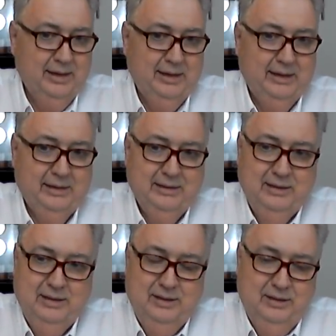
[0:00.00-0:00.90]
And
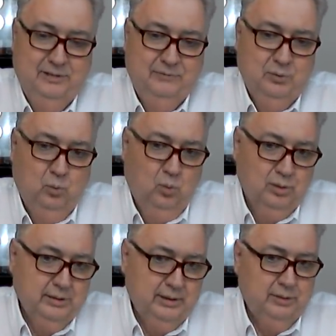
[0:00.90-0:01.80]
if you want
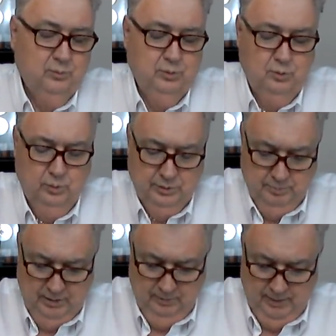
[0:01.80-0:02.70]
to get rude with
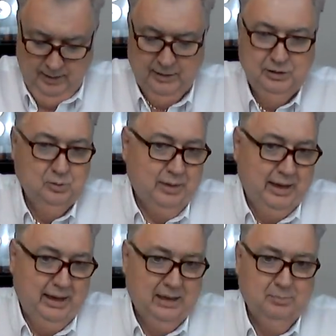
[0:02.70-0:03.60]
me about it, you
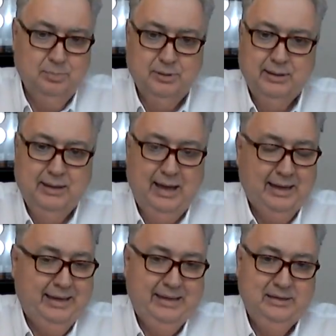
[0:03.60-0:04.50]
can, but I
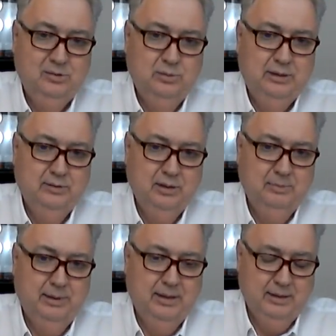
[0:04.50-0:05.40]
can't do anything
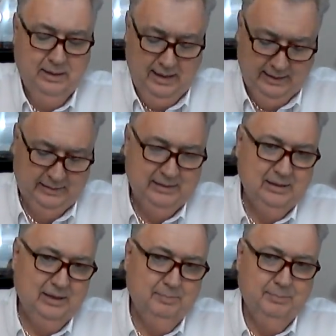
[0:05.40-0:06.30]
about it. I did
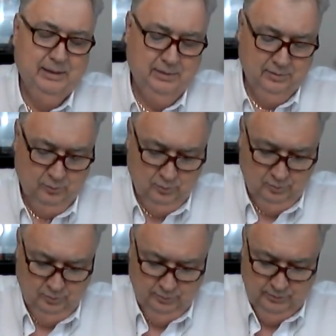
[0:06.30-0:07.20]
not make the
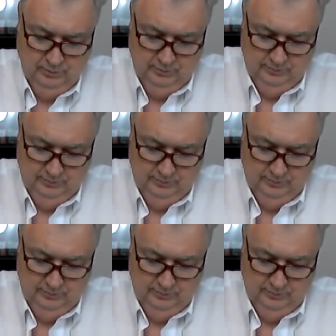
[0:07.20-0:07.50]
rules.